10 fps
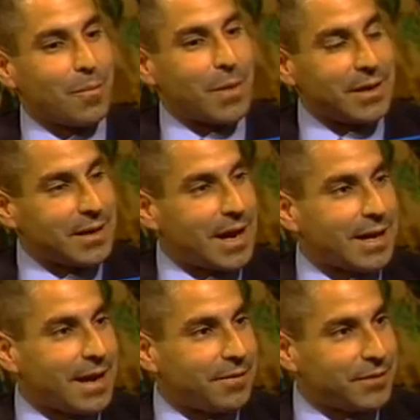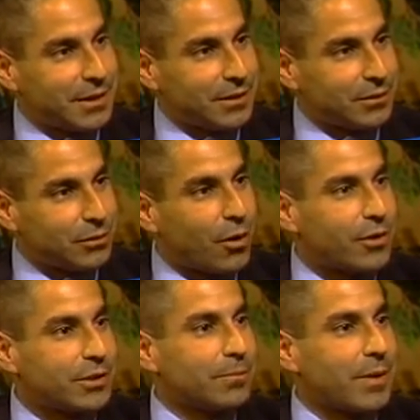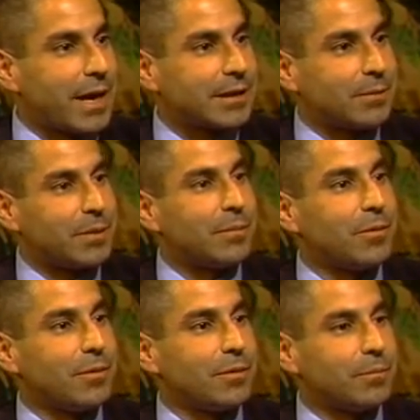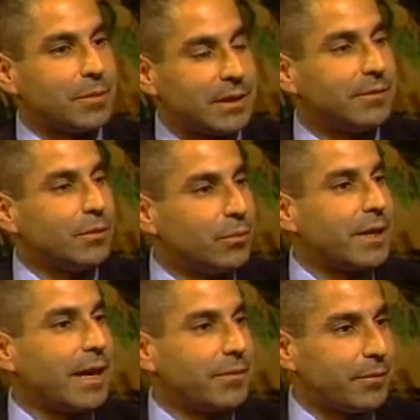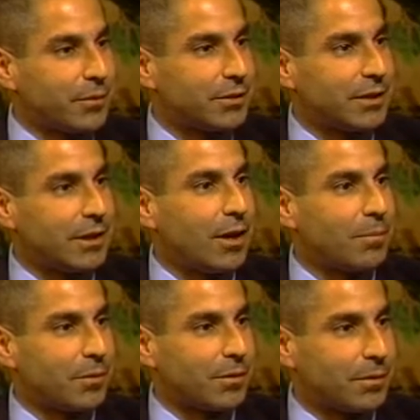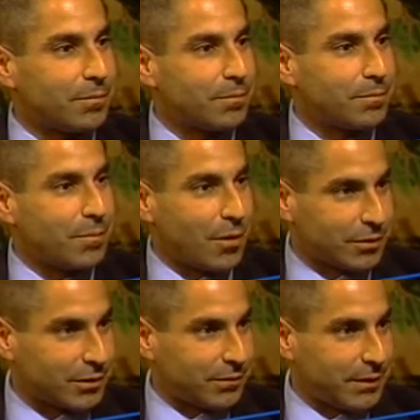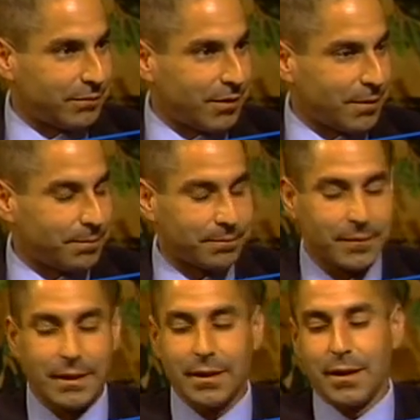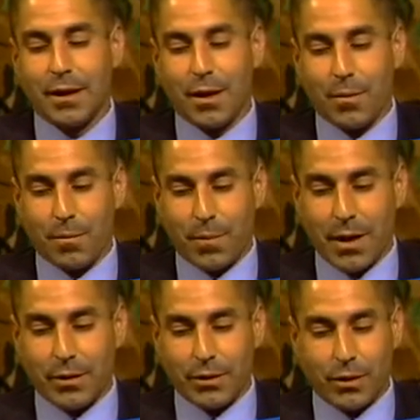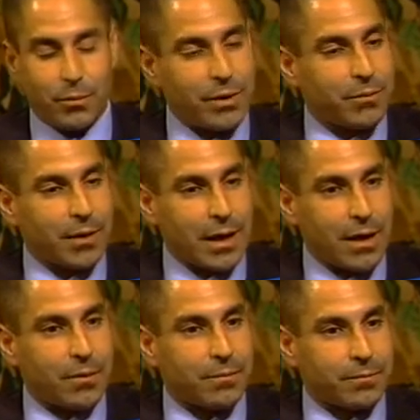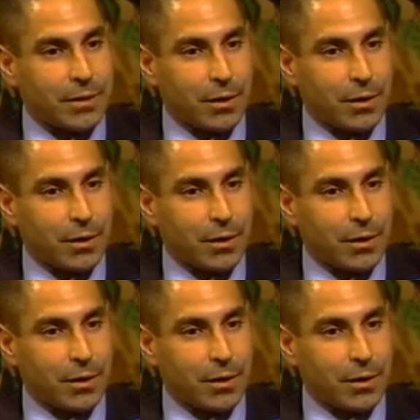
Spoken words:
but not have the large impact that people believed it would have if it was in the upper parcel of Lee Farm. But, we were out,